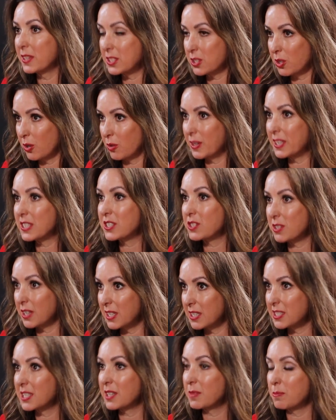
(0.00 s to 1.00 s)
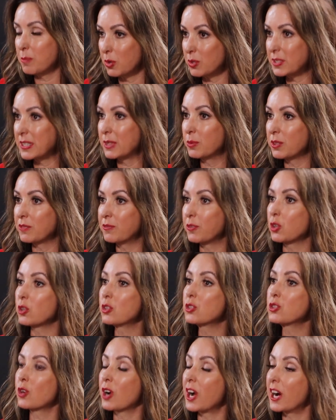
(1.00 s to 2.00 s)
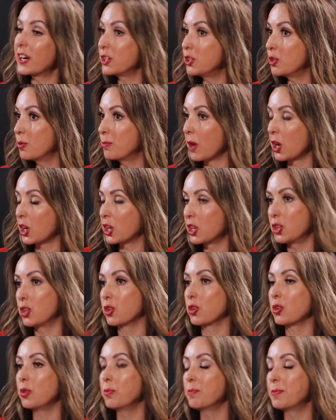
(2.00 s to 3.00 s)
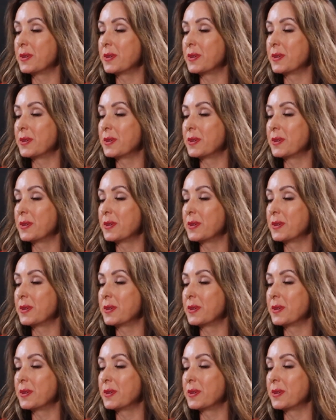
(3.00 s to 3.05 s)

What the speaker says: So is it mostly referrals, or how do you market your own